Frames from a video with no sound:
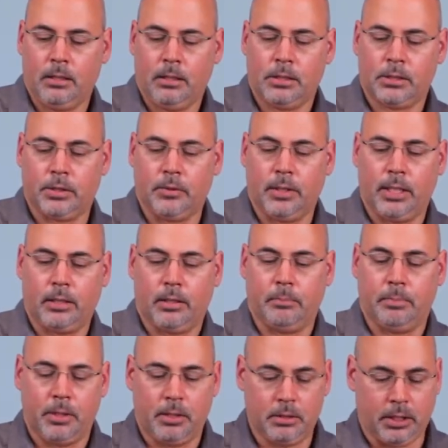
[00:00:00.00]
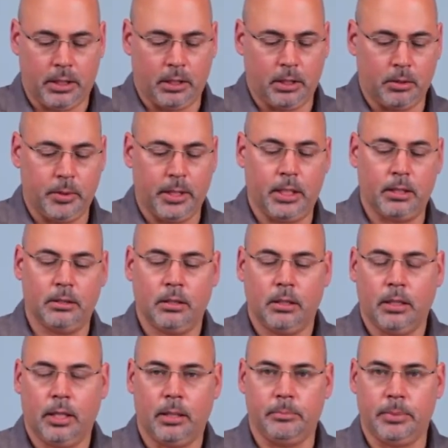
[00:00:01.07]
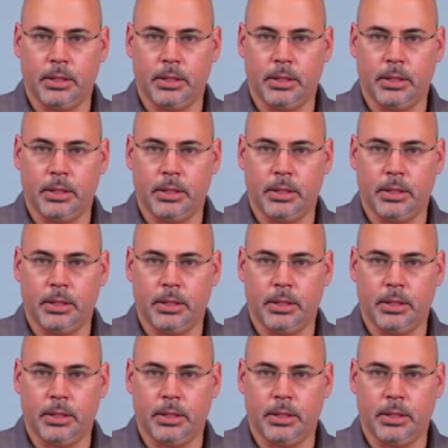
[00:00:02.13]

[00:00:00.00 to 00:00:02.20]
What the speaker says: so that the ball can go in and be